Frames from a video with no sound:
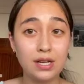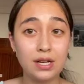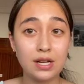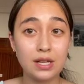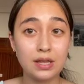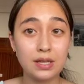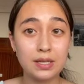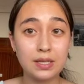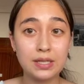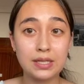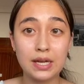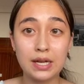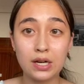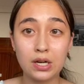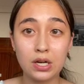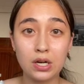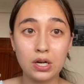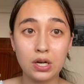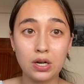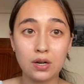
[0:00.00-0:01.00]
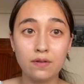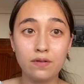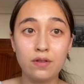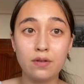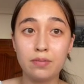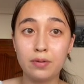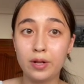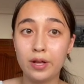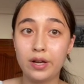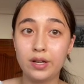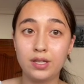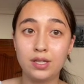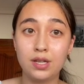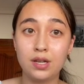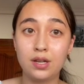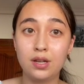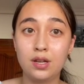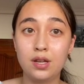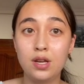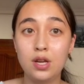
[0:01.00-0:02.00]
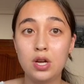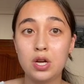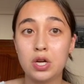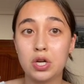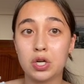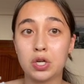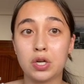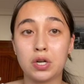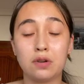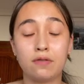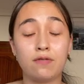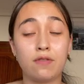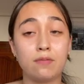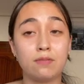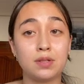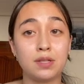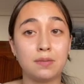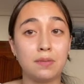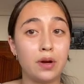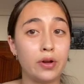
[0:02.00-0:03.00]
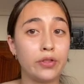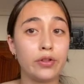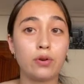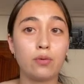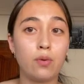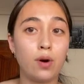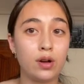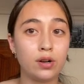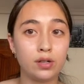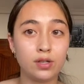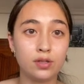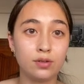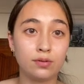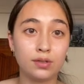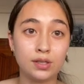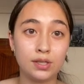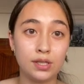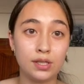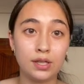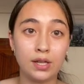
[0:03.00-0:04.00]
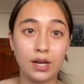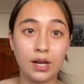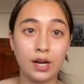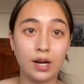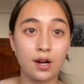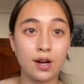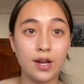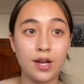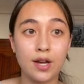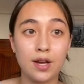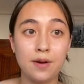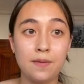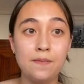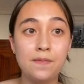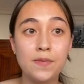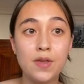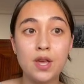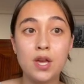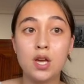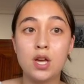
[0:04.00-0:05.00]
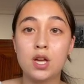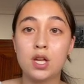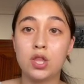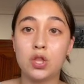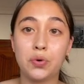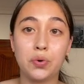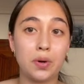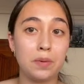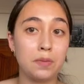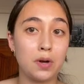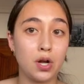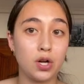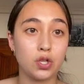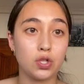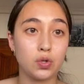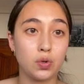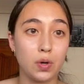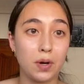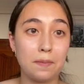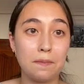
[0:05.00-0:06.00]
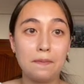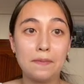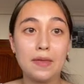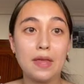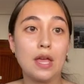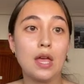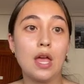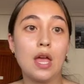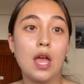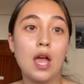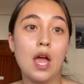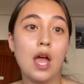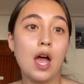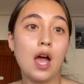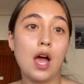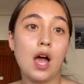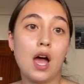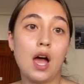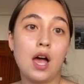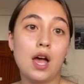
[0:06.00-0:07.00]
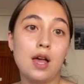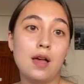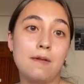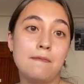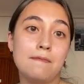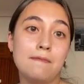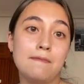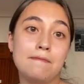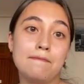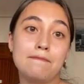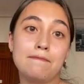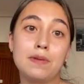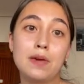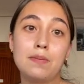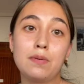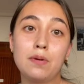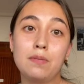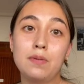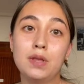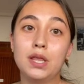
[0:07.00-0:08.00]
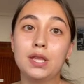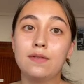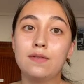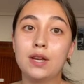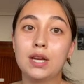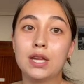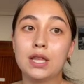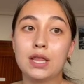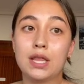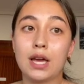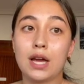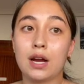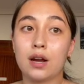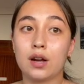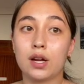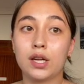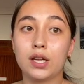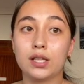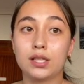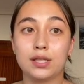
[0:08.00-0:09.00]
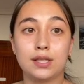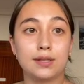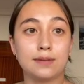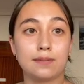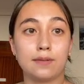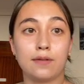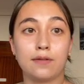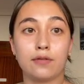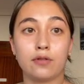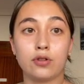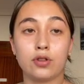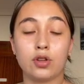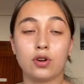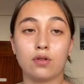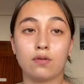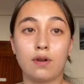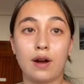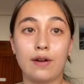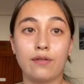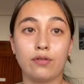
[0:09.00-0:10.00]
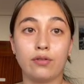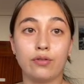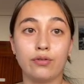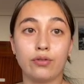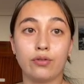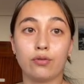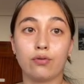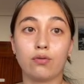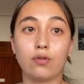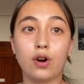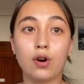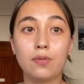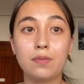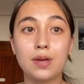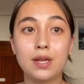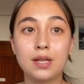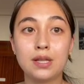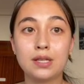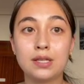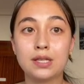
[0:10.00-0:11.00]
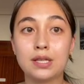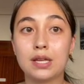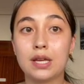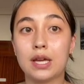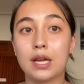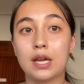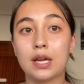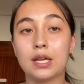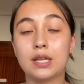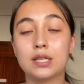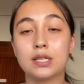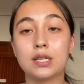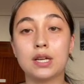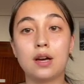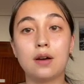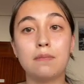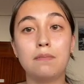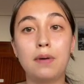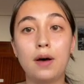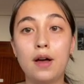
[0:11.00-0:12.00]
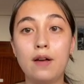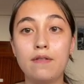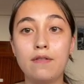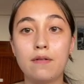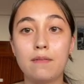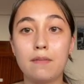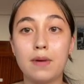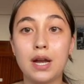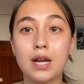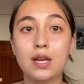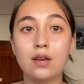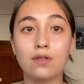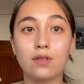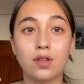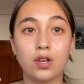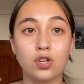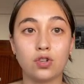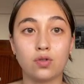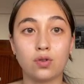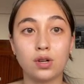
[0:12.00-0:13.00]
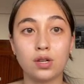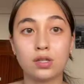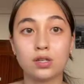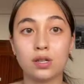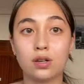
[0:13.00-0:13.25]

at the center of the plaza or from some other water source in the area, though I'm not sure. People have been living in the area since before the arrival of the Romans, and above many of the doors, a